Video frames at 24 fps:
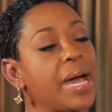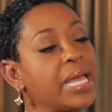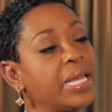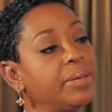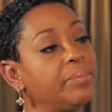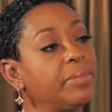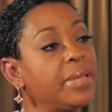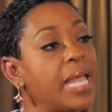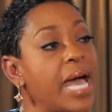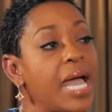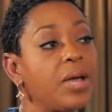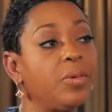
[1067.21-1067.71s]

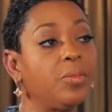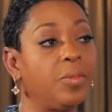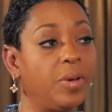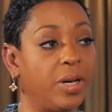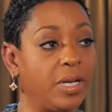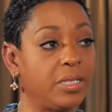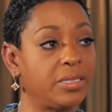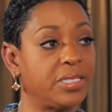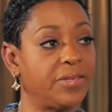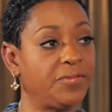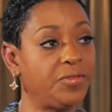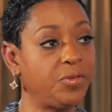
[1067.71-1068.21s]
bottom line
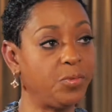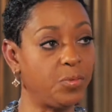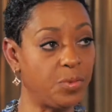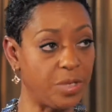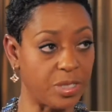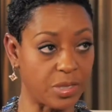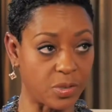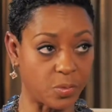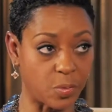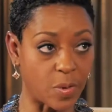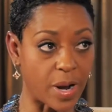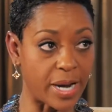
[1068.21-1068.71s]
was, if you
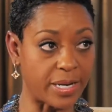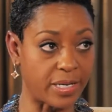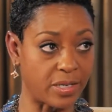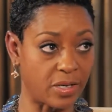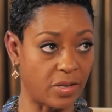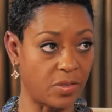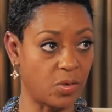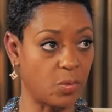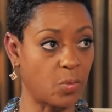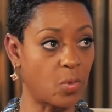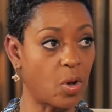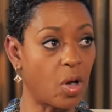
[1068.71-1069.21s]
read the writing
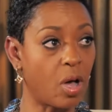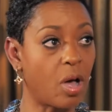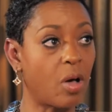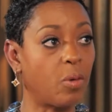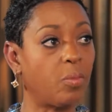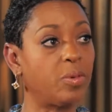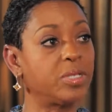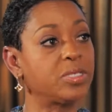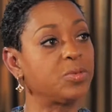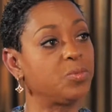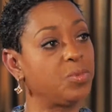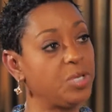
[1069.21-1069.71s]
on the wall,
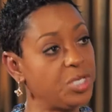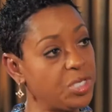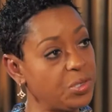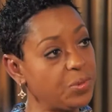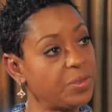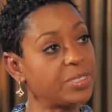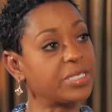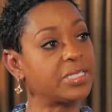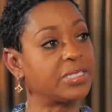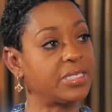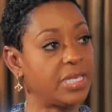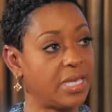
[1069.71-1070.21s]
was when you
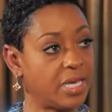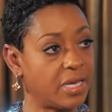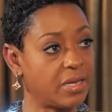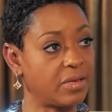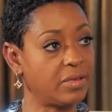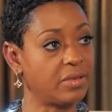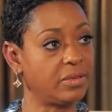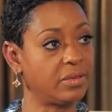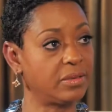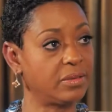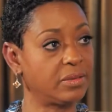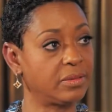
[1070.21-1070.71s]

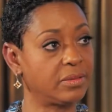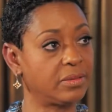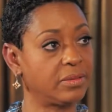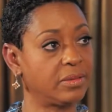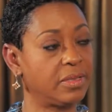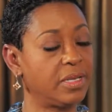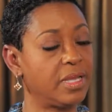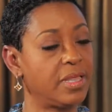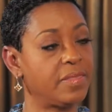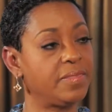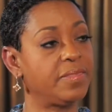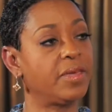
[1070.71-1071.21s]
excel,
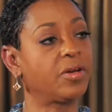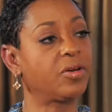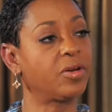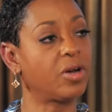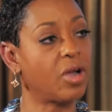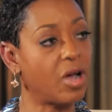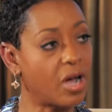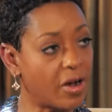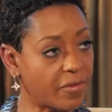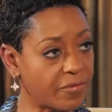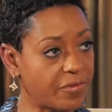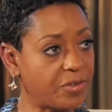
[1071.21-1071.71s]
they're going
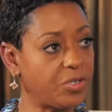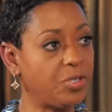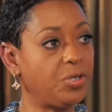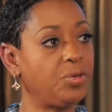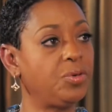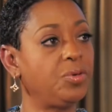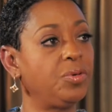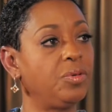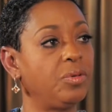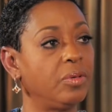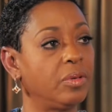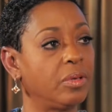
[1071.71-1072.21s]
to offer
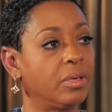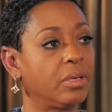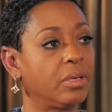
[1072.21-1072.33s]
you